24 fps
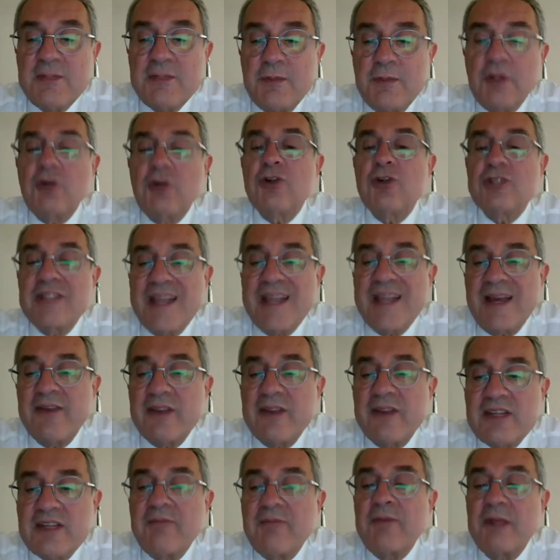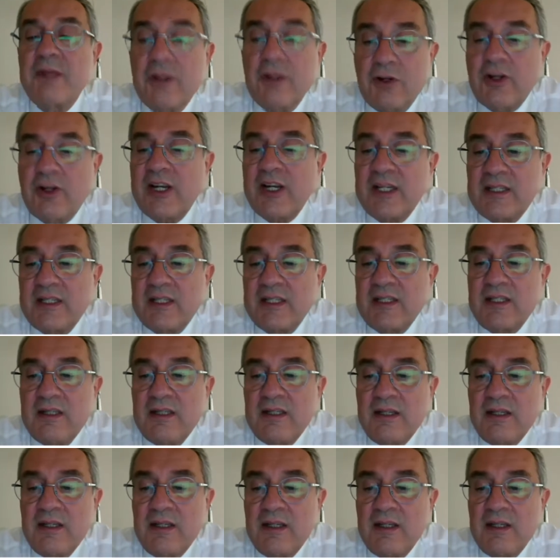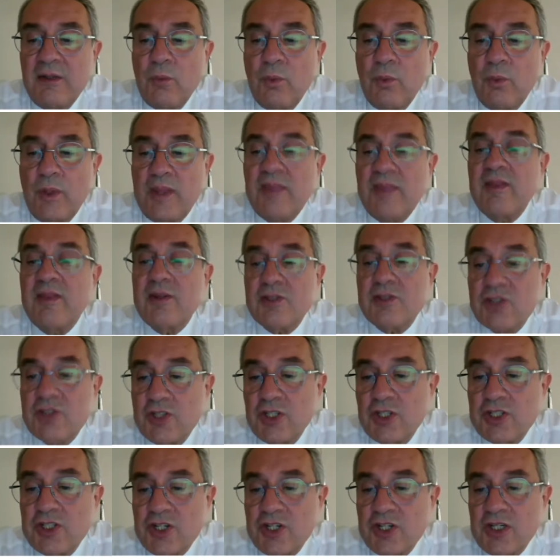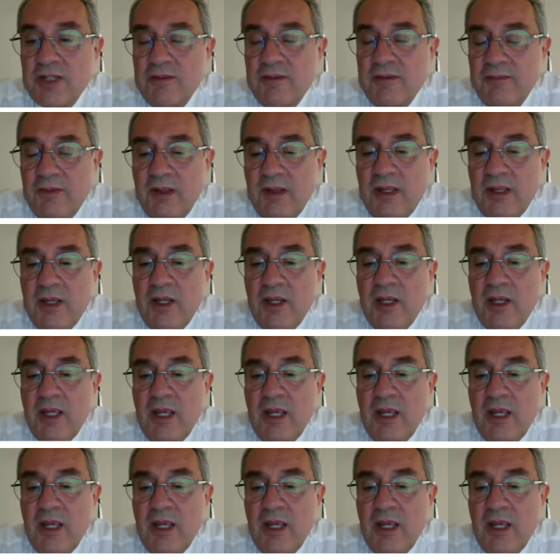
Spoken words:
This is because the others have been corrected with surgery,